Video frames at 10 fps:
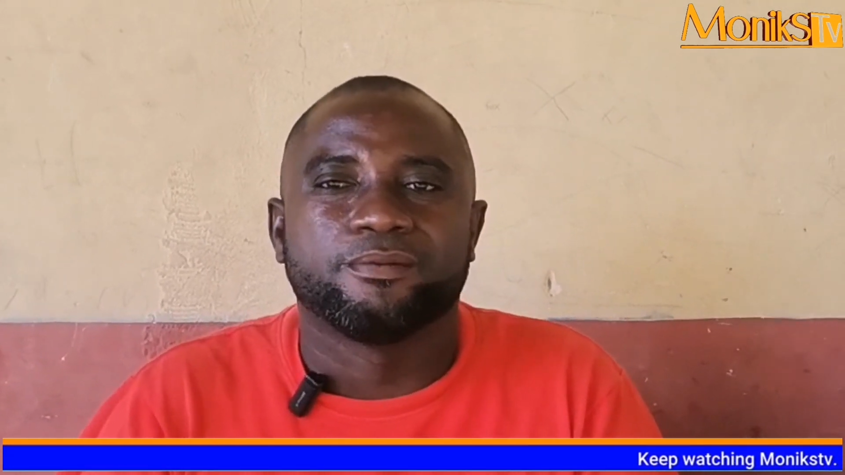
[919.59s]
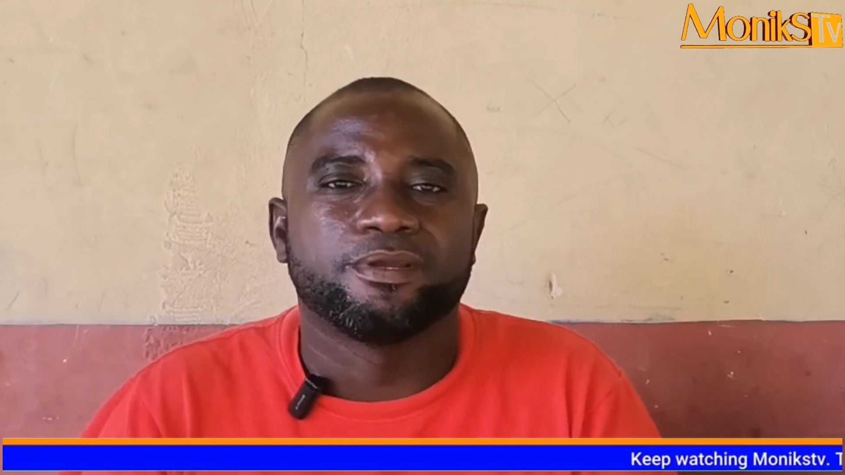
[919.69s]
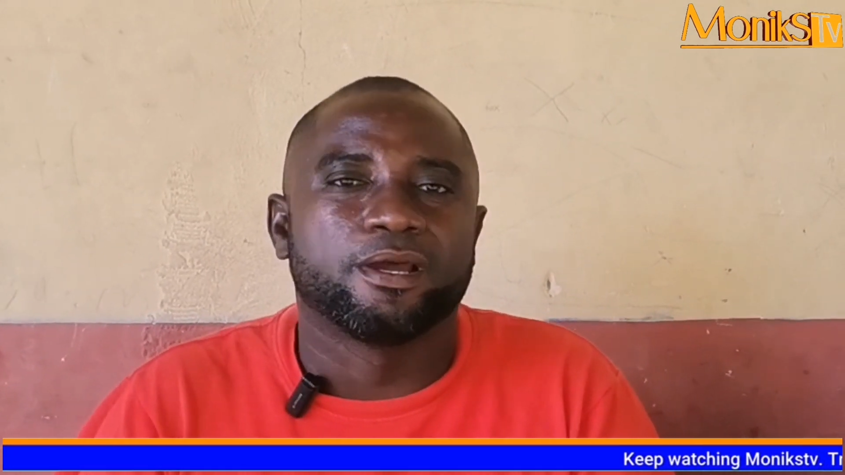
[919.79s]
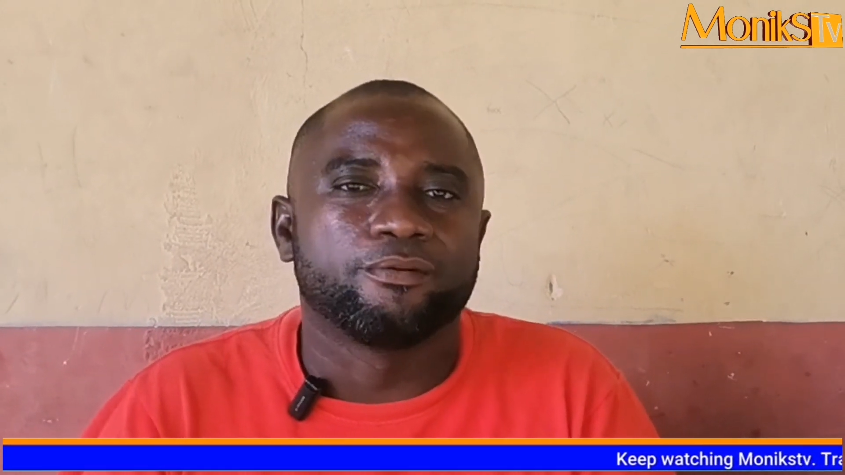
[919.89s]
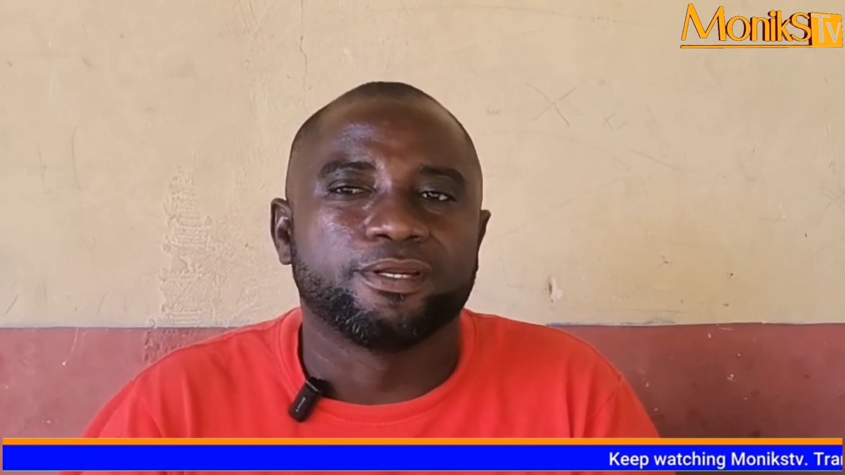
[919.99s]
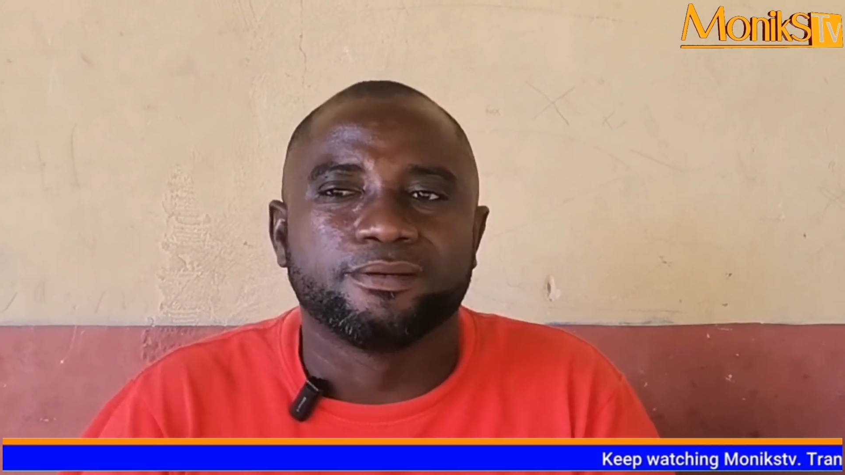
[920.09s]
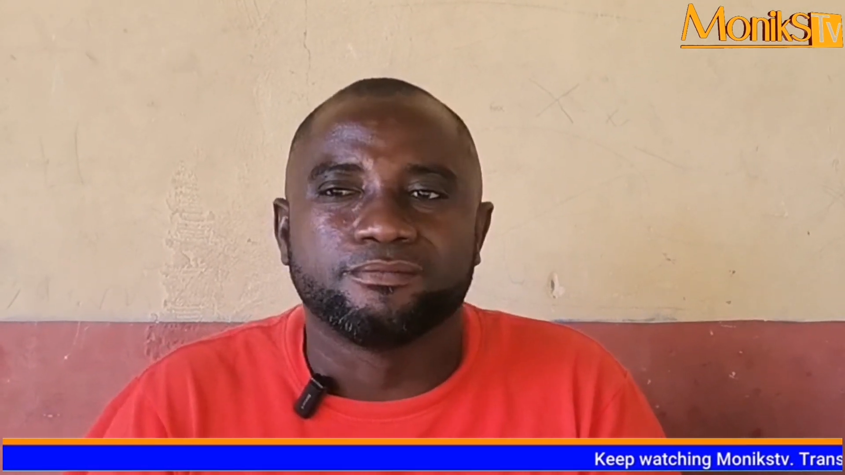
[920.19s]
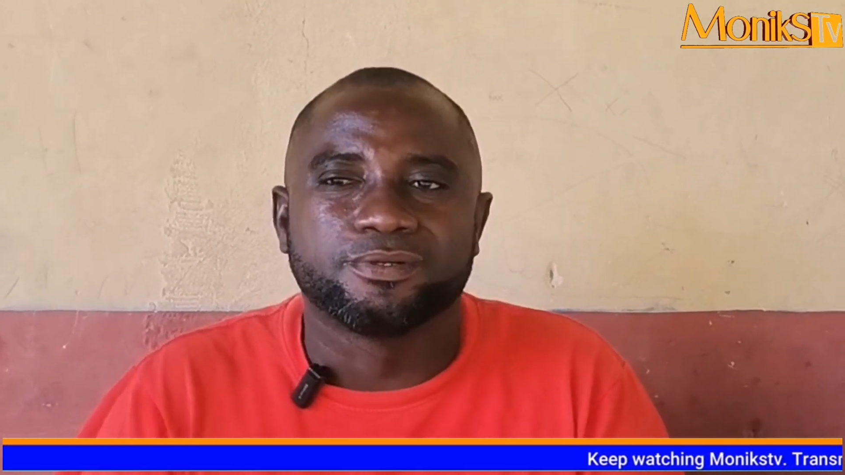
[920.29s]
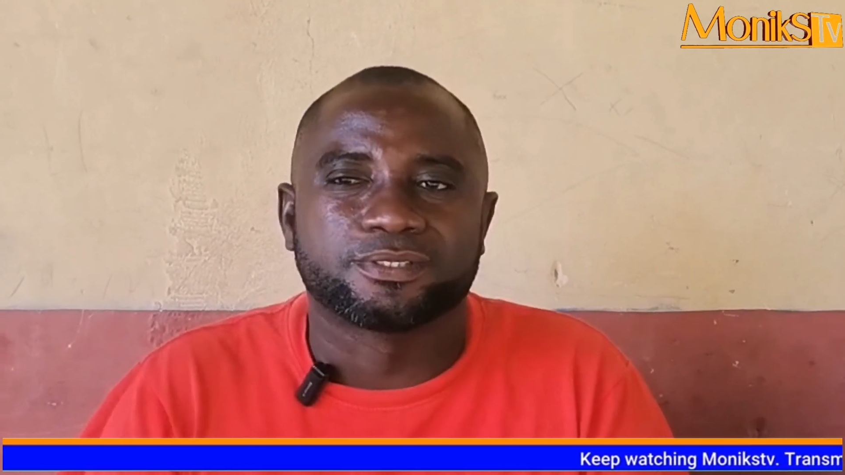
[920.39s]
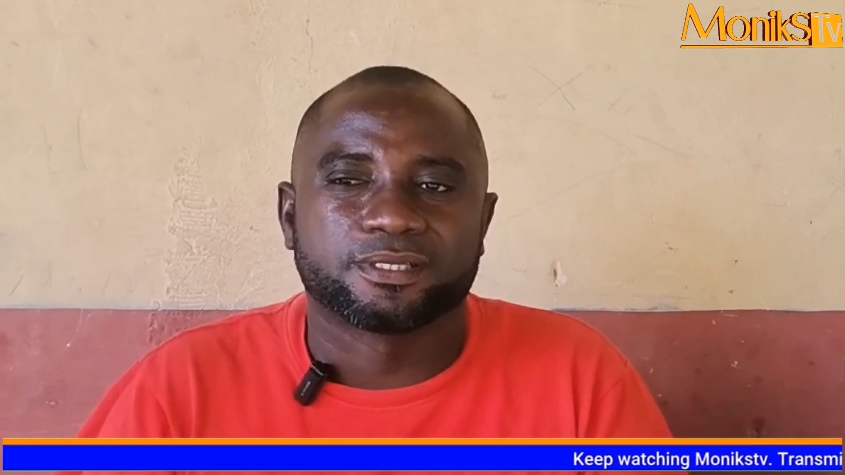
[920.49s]
even your
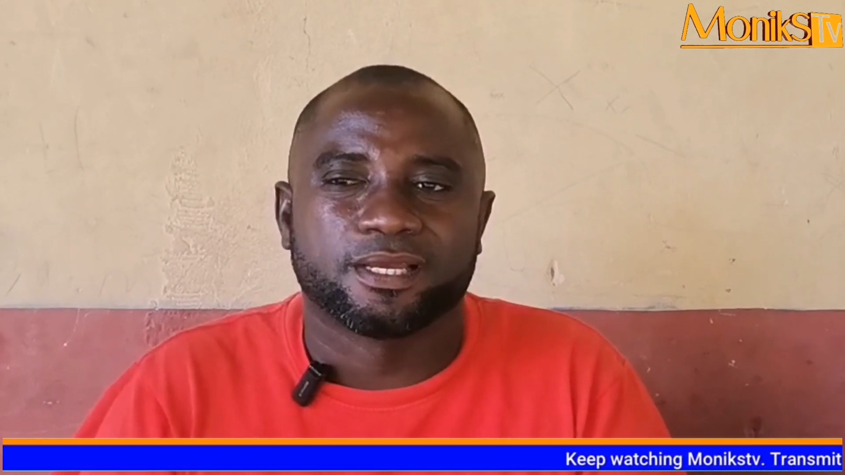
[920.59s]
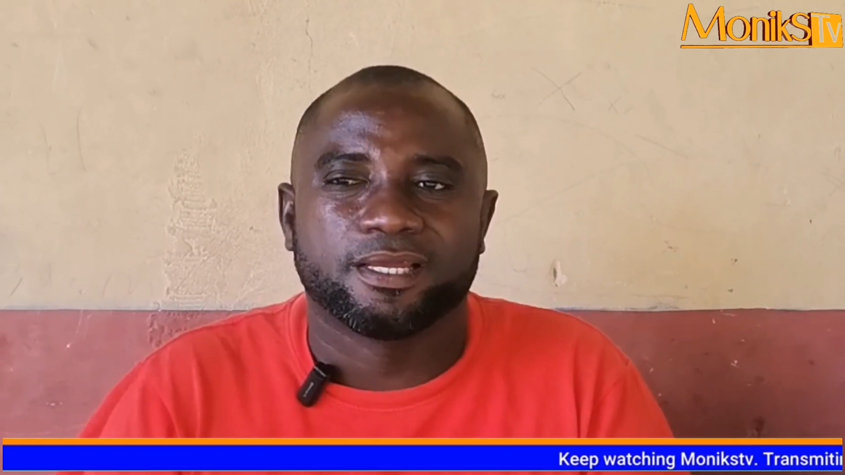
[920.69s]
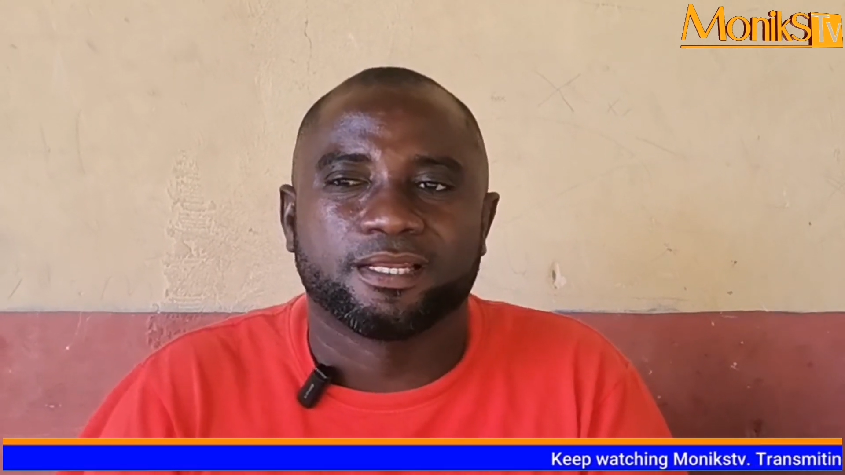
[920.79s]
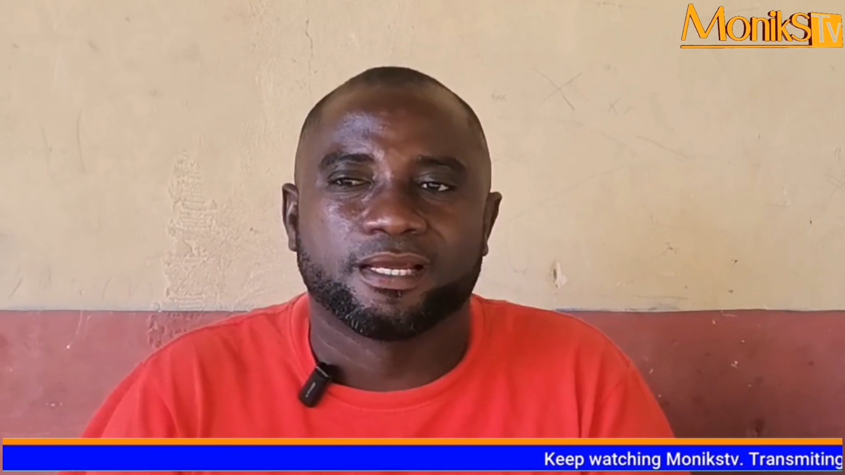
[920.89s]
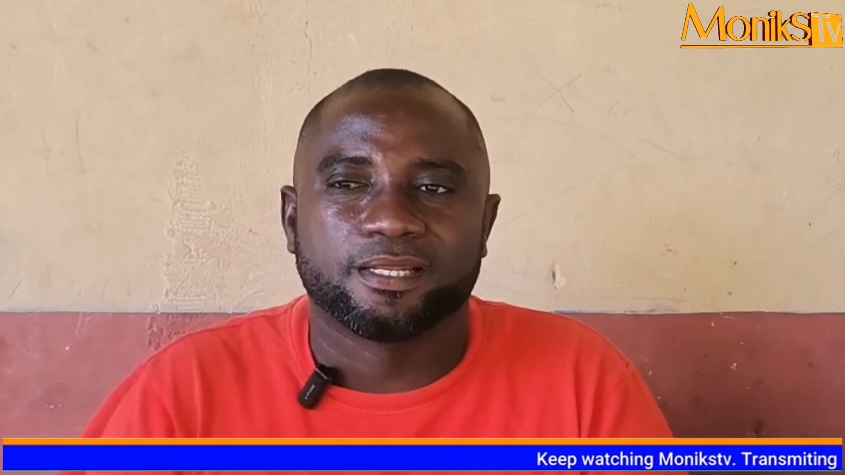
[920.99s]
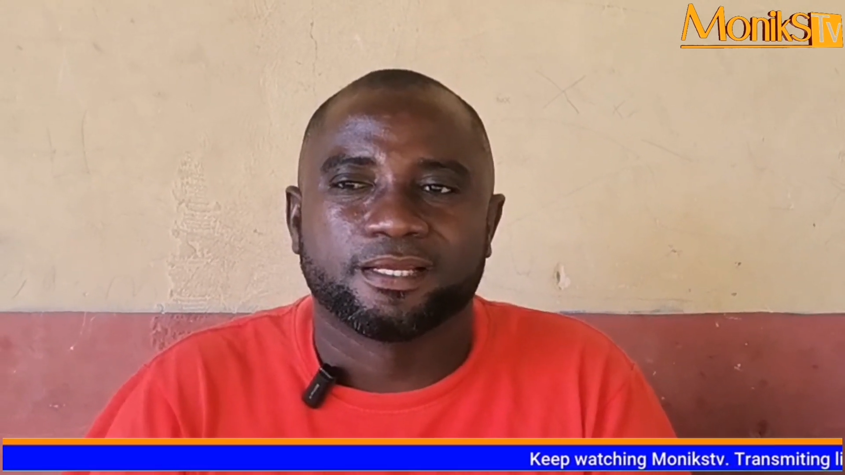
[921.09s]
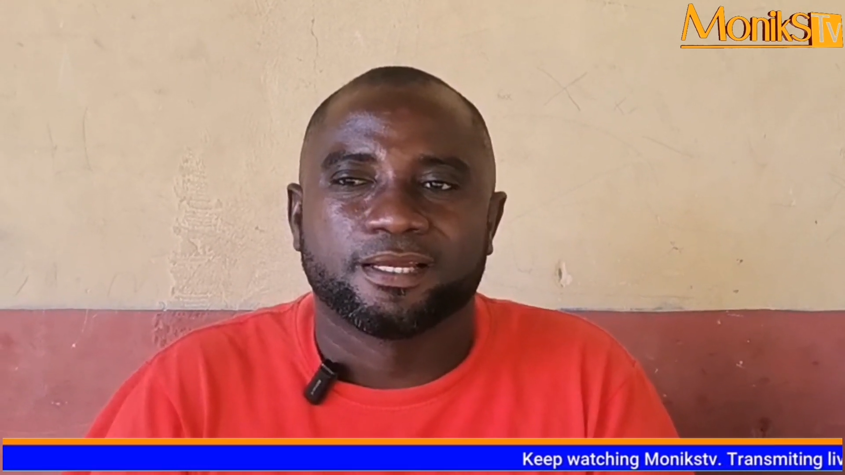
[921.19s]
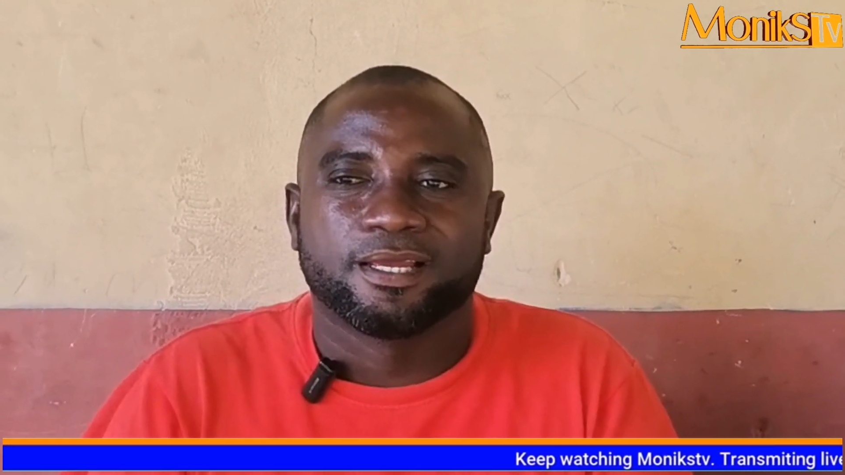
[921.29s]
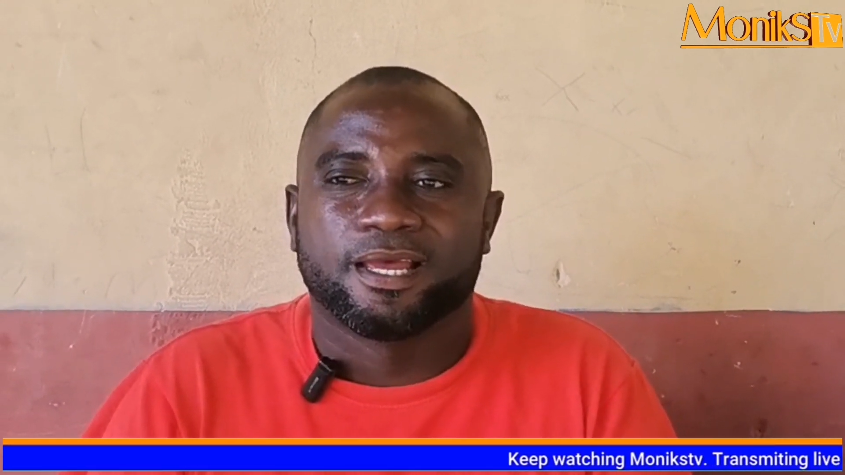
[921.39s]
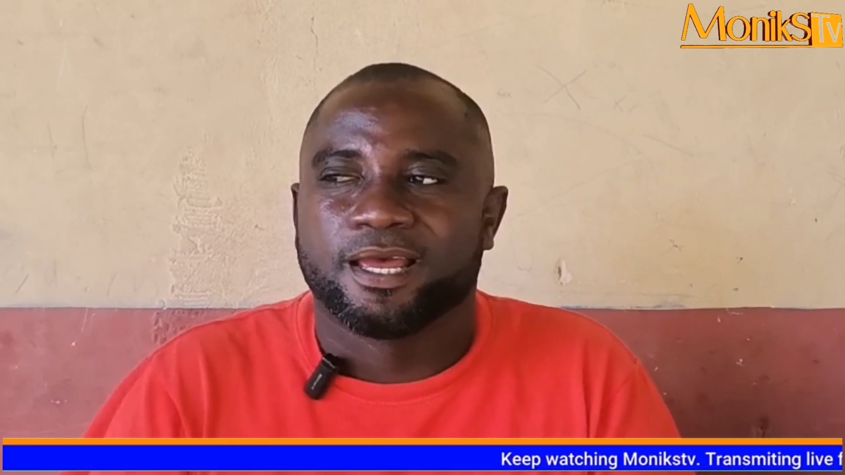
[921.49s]
reading books, any other.